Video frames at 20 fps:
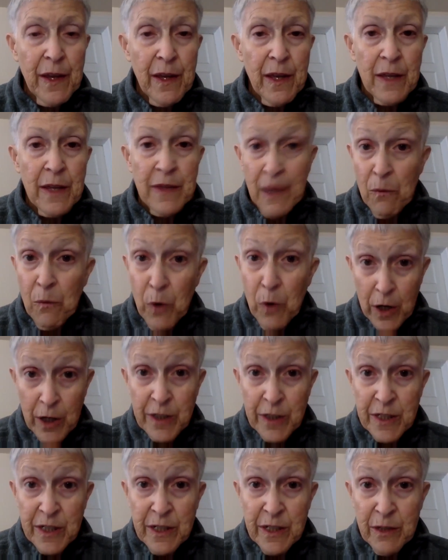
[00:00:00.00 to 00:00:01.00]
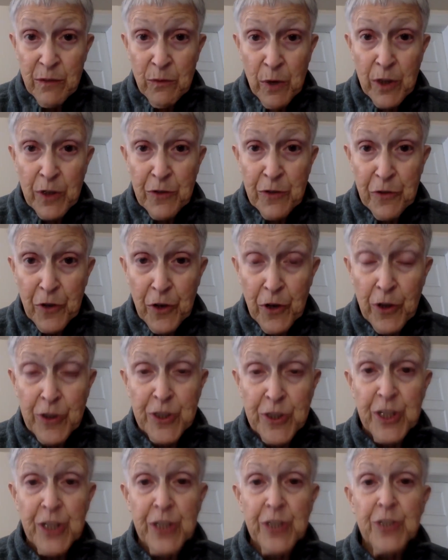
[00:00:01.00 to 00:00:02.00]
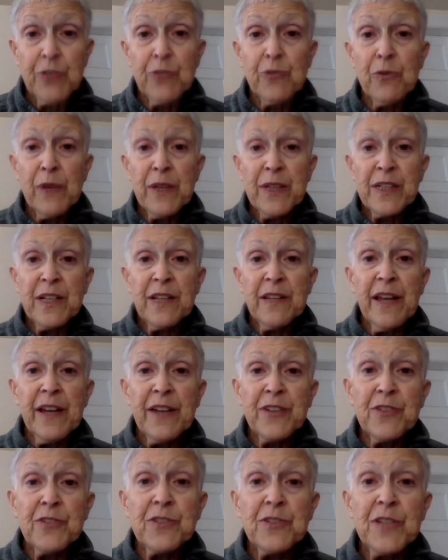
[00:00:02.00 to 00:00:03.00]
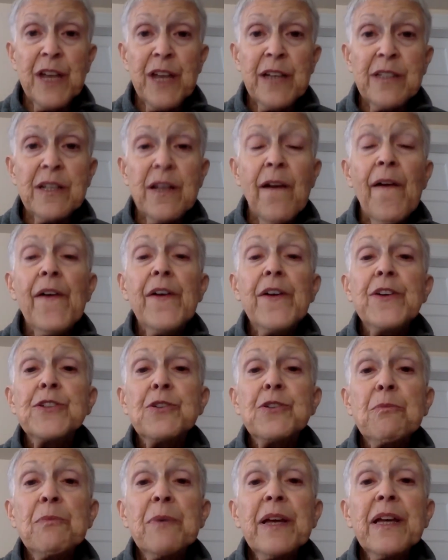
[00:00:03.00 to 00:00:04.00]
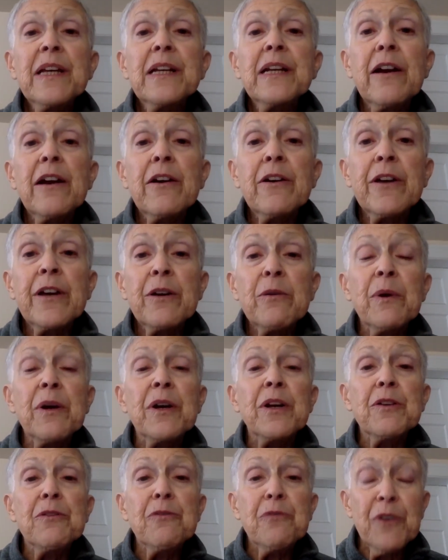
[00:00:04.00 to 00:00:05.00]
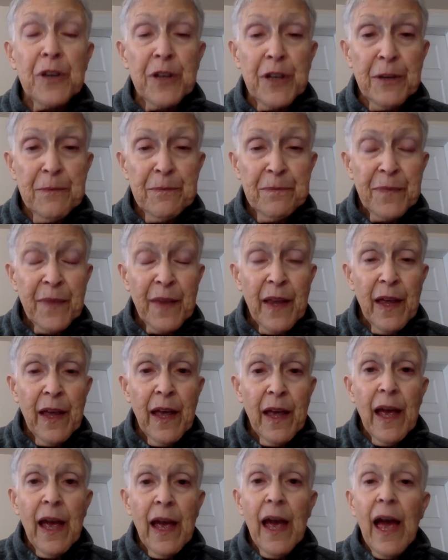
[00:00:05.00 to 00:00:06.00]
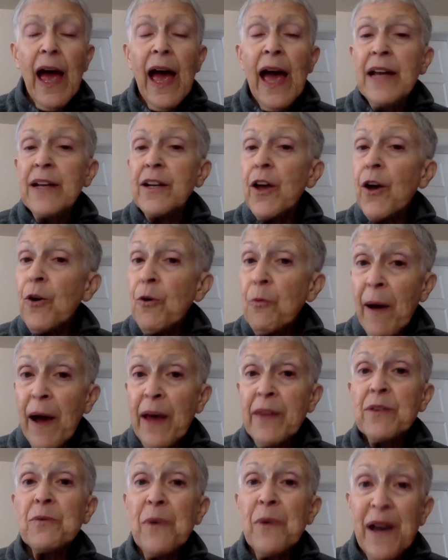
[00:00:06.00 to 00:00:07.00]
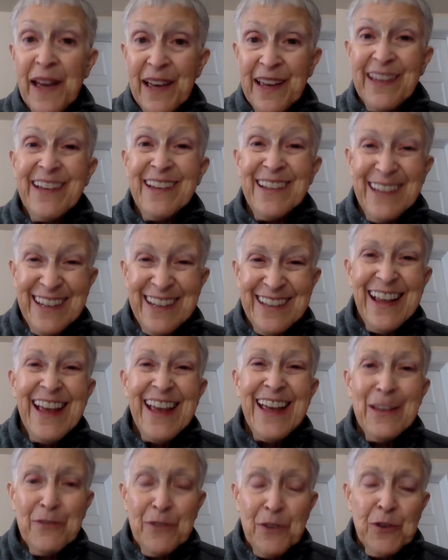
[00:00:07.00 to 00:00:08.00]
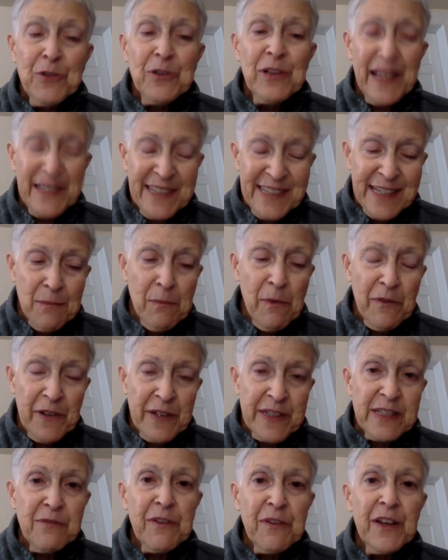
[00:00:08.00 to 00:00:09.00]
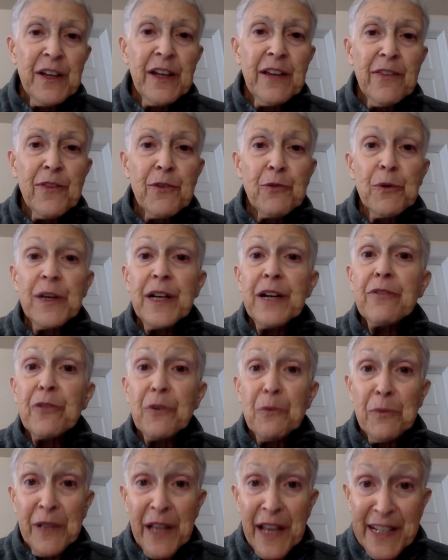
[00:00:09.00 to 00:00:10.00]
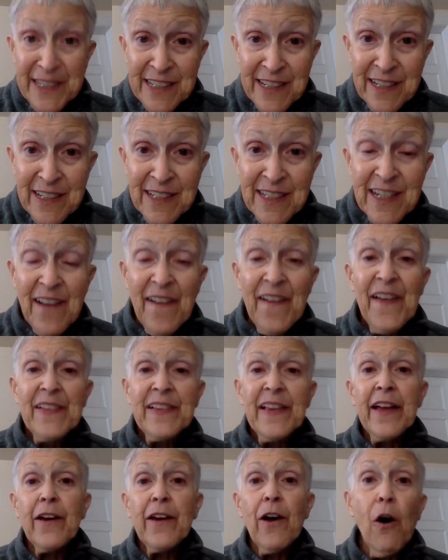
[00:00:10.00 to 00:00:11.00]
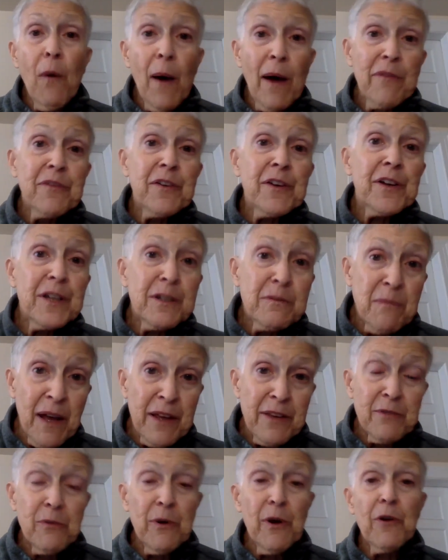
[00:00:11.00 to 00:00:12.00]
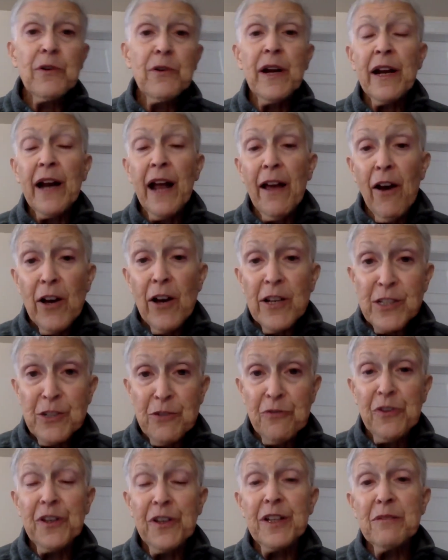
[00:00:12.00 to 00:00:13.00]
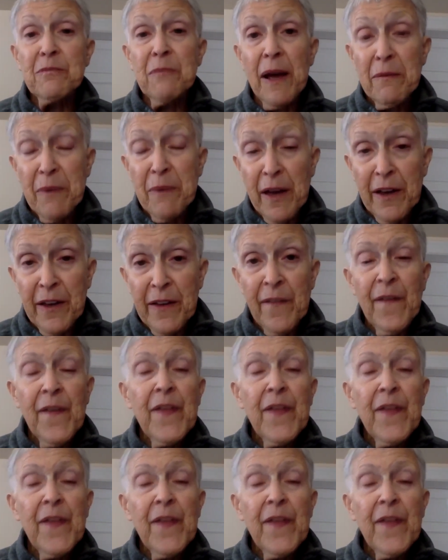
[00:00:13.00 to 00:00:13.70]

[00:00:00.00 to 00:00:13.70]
And that worked. It worked for her, and she could do the rest of the exercise. So pick an area where you feel it. And oh, by the way, if you, like some of us, feel it in 3 different places, like, oh, I feel it in my throat and I also feel it in my belly,